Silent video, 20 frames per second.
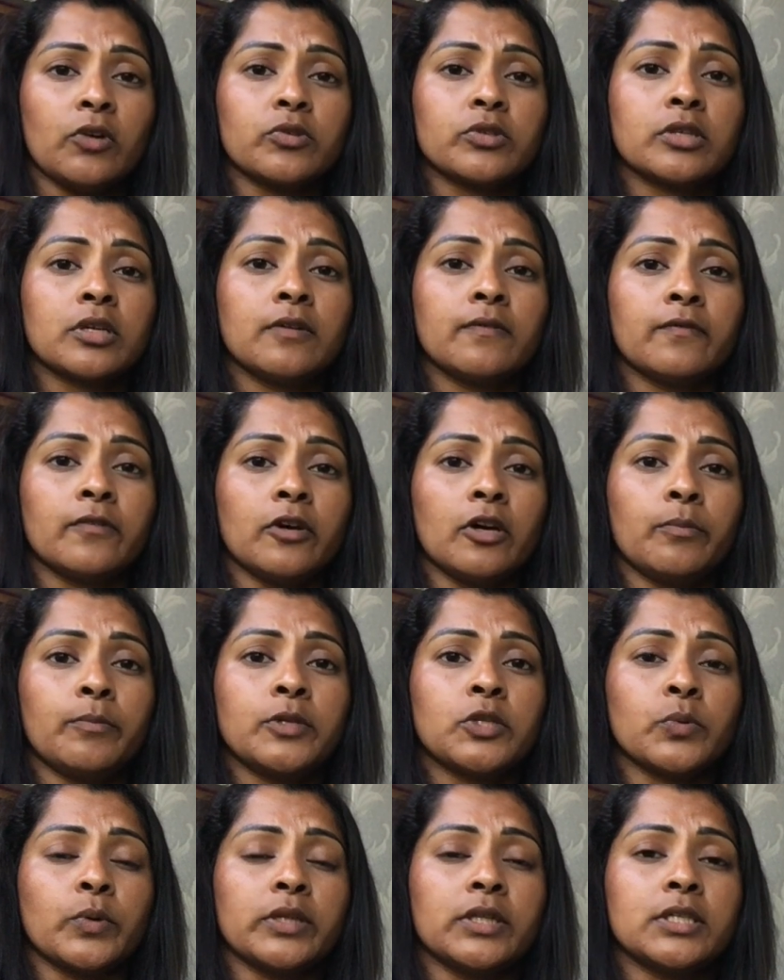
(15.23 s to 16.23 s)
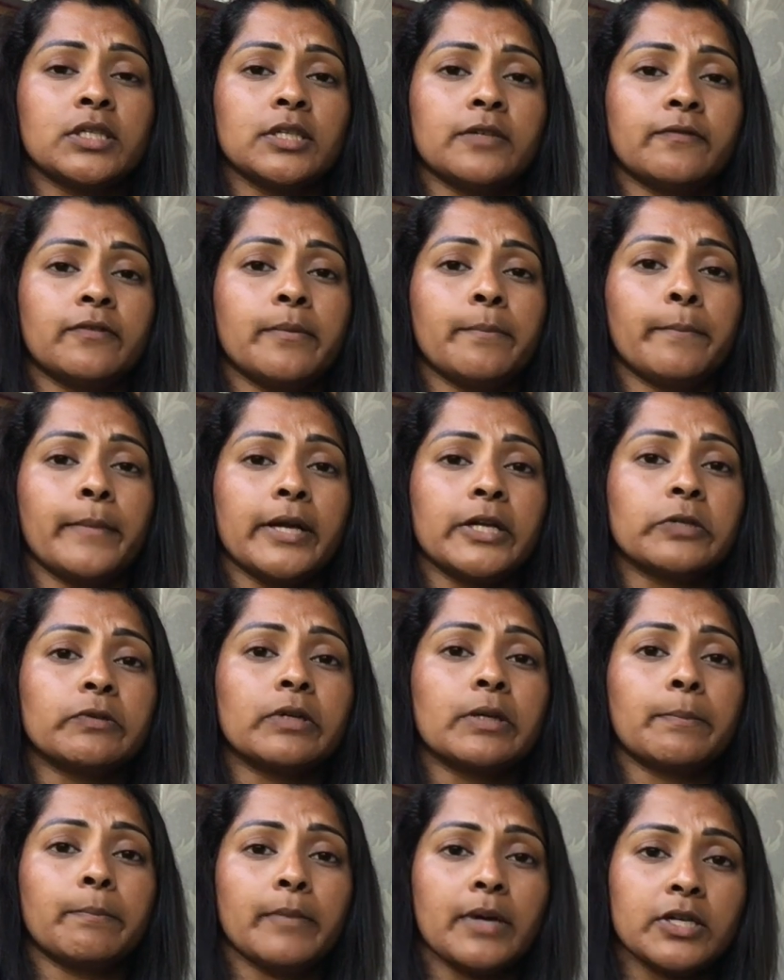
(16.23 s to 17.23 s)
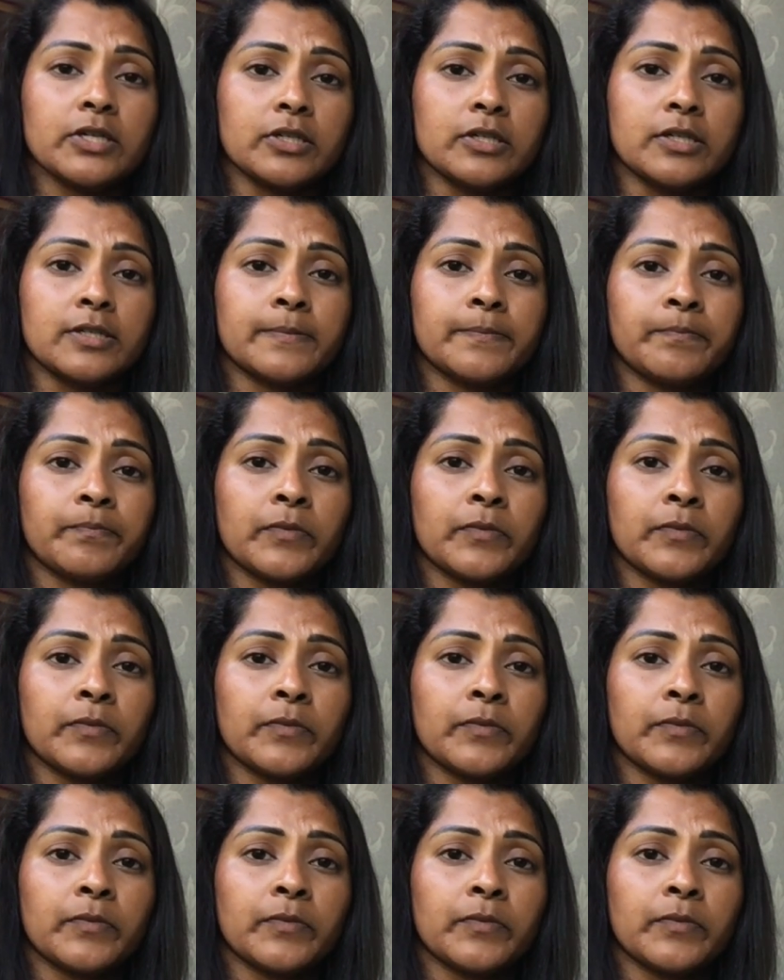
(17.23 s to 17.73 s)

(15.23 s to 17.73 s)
to convert between the different metric measures.